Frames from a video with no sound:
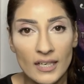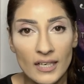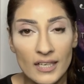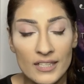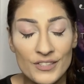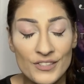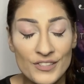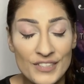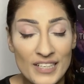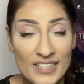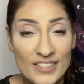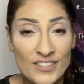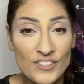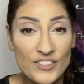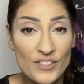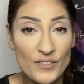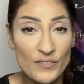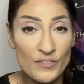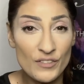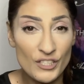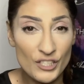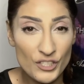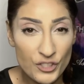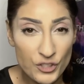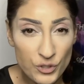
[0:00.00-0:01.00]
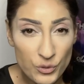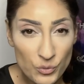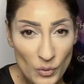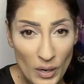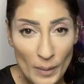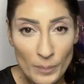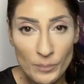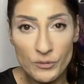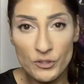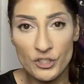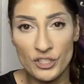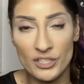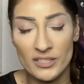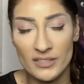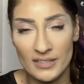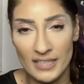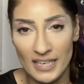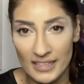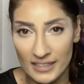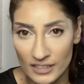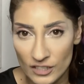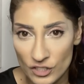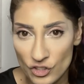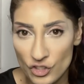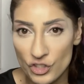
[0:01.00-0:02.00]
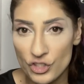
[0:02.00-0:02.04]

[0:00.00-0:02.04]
a sense of disruption that can